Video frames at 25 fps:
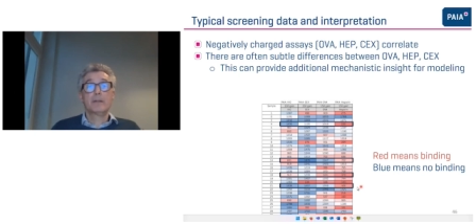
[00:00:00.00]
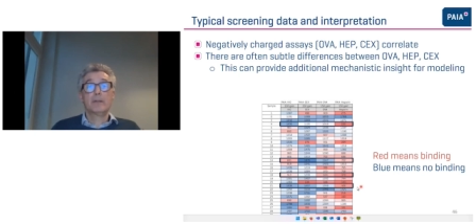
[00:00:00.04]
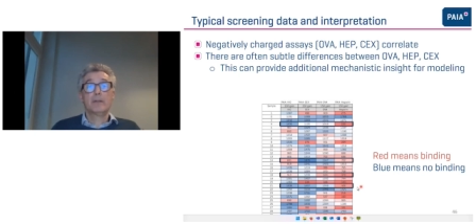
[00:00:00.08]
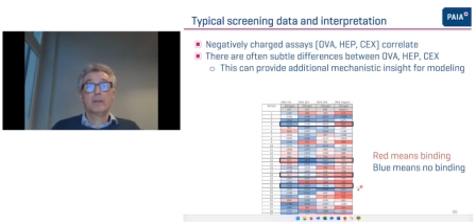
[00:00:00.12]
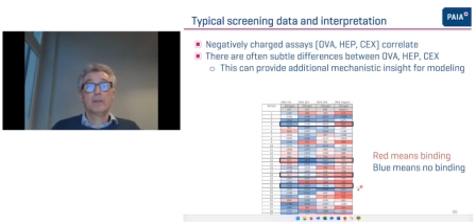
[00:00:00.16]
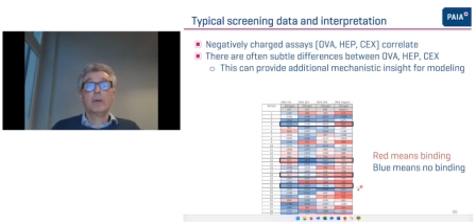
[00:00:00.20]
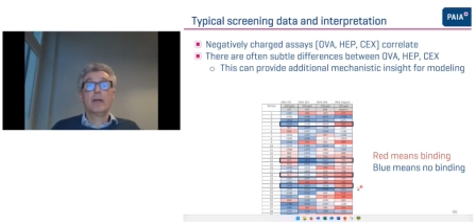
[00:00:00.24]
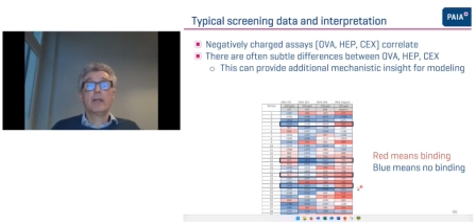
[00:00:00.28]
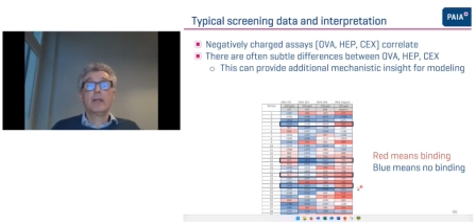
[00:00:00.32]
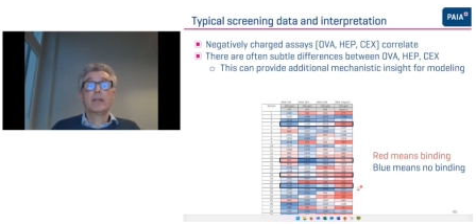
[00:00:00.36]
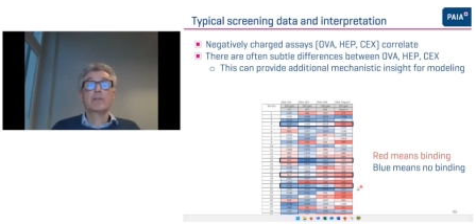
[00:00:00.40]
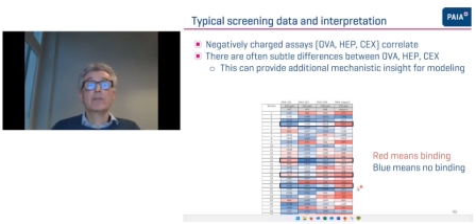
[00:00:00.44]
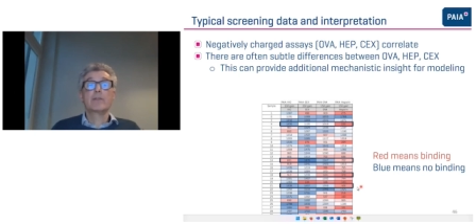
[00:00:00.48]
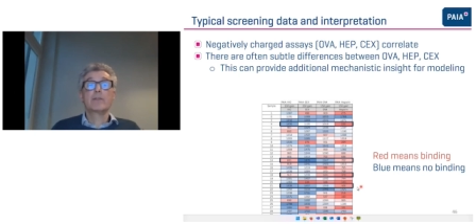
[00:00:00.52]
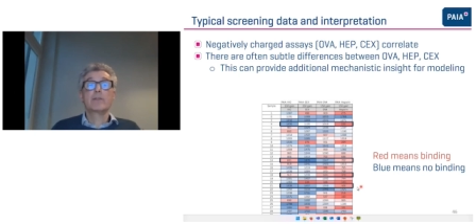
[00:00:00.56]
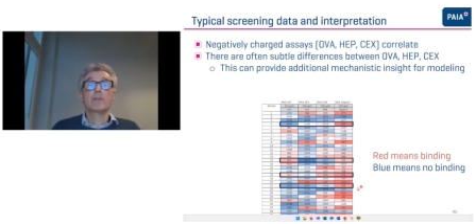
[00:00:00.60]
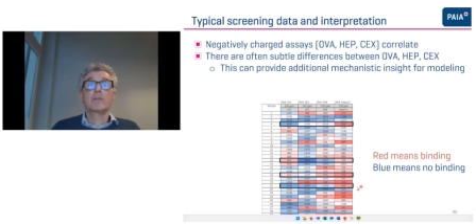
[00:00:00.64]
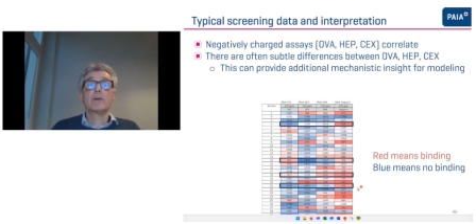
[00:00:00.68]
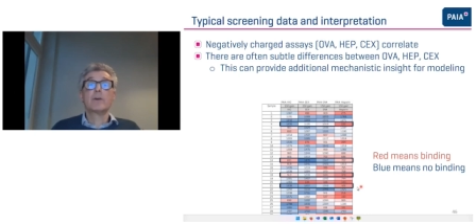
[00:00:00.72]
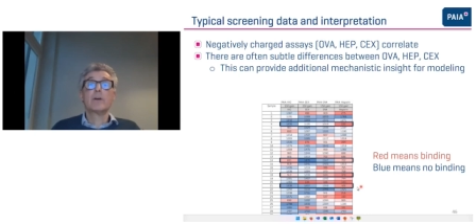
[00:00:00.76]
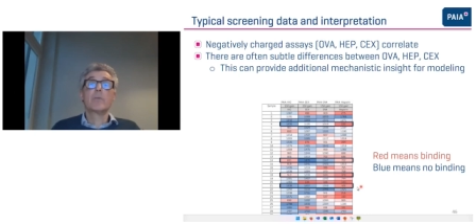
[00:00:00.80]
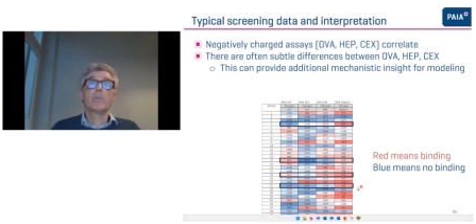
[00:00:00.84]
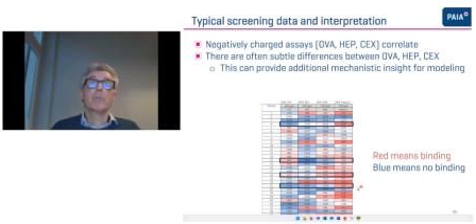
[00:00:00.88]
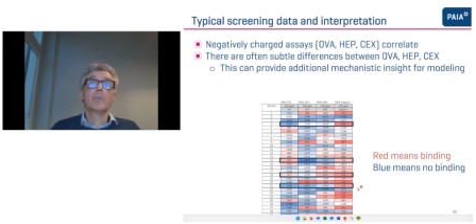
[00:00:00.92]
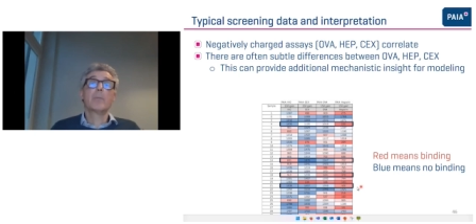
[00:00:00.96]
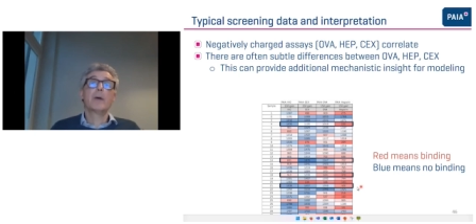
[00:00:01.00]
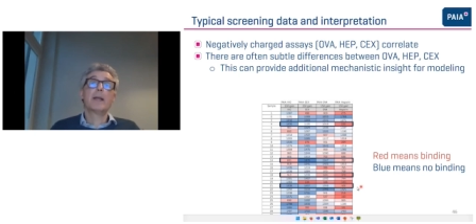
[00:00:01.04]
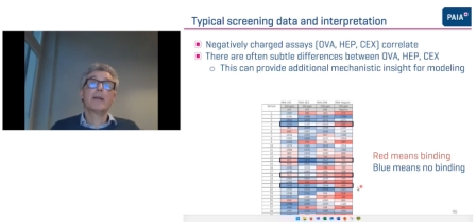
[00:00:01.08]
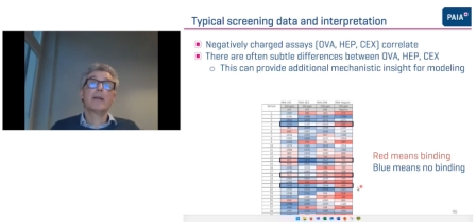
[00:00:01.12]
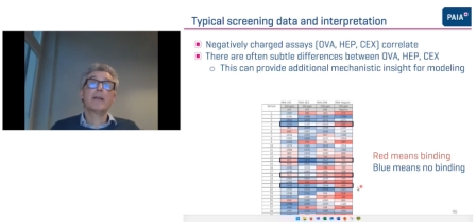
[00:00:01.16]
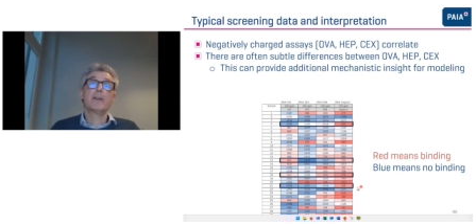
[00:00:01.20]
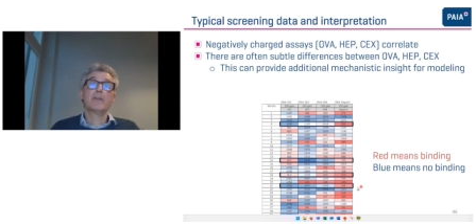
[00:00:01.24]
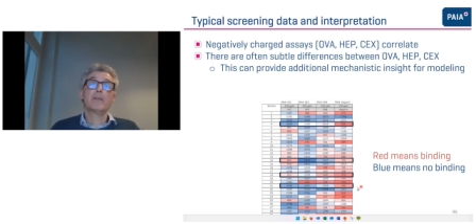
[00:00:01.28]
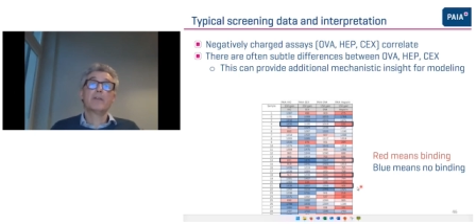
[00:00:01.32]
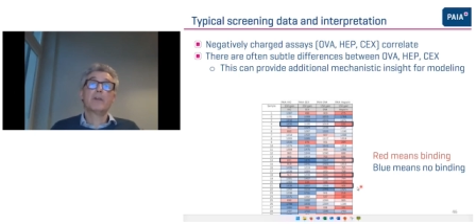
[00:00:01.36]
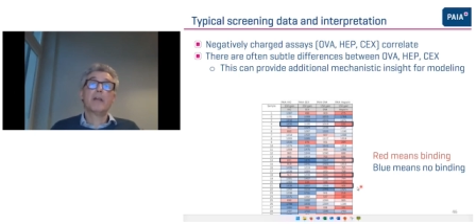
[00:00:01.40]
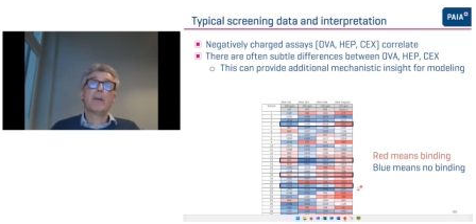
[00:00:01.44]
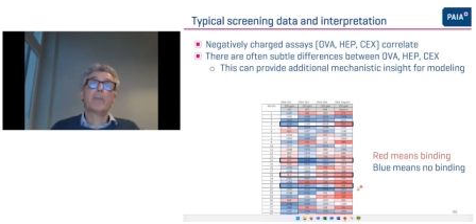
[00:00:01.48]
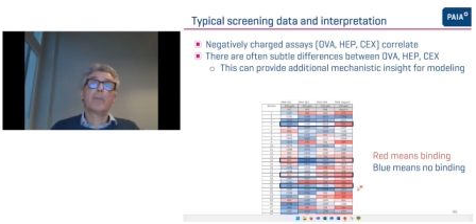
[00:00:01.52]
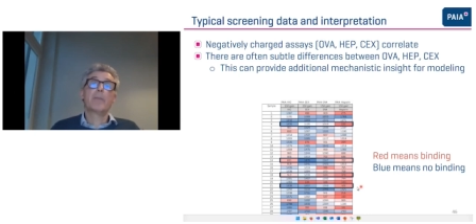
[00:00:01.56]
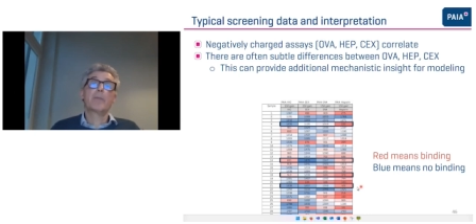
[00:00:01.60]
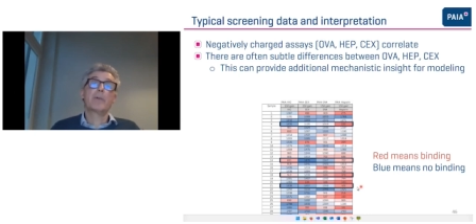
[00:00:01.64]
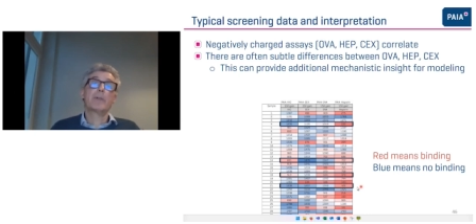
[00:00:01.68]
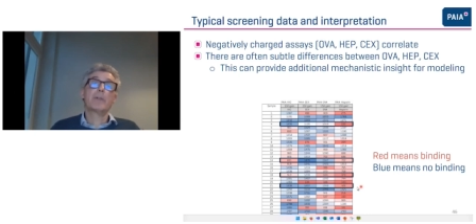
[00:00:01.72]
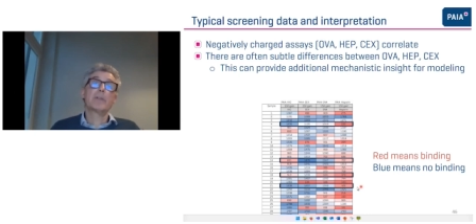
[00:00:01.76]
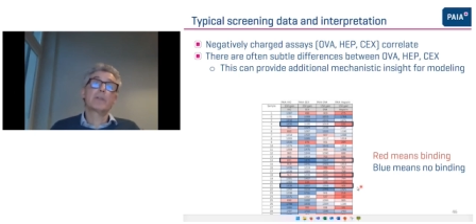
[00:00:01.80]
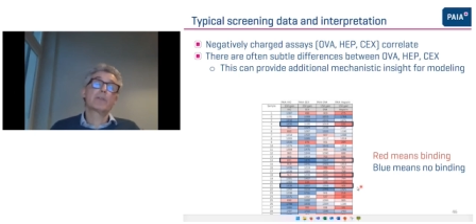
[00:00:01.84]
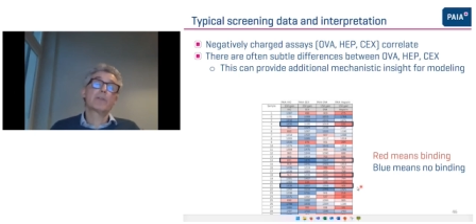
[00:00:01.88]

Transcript: quite strong binding to heparin.